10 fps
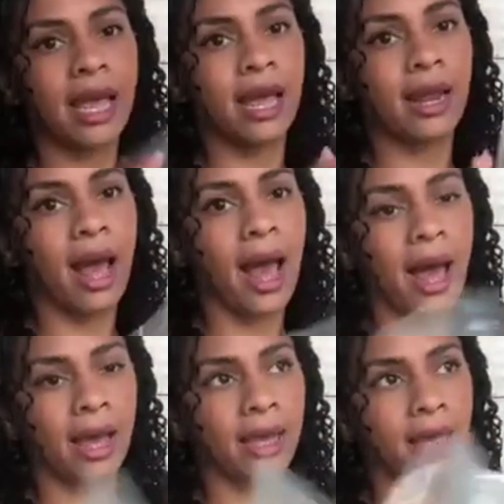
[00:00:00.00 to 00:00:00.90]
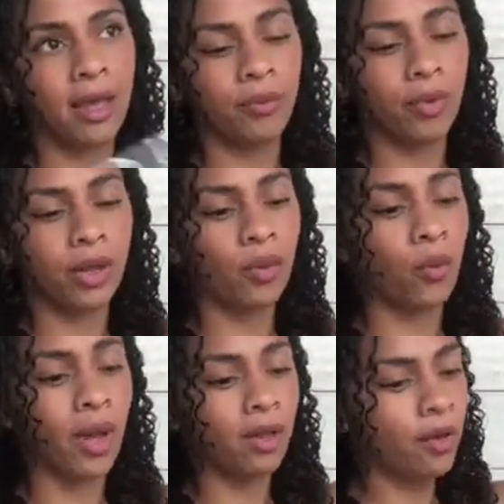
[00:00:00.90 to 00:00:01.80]
and I can put
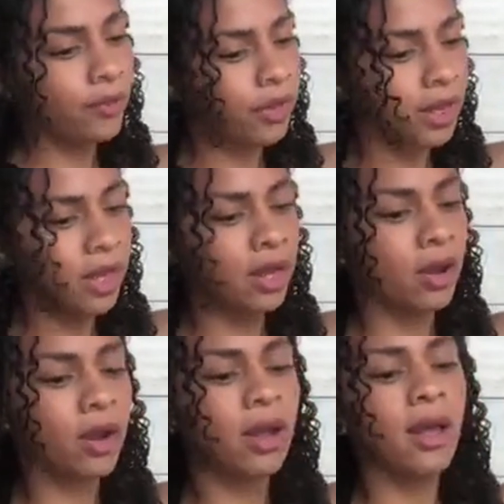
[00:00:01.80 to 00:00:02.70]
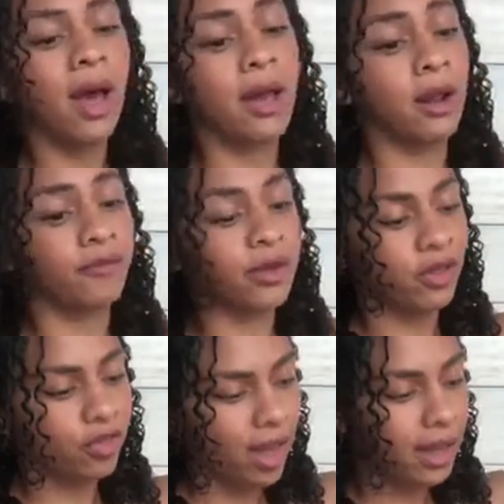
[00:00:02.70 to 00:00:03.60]
wet clothing in here, an
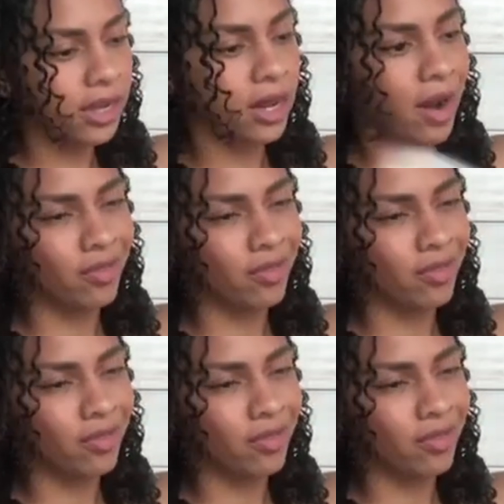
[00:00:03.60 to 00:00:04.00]
unfinished snack in here.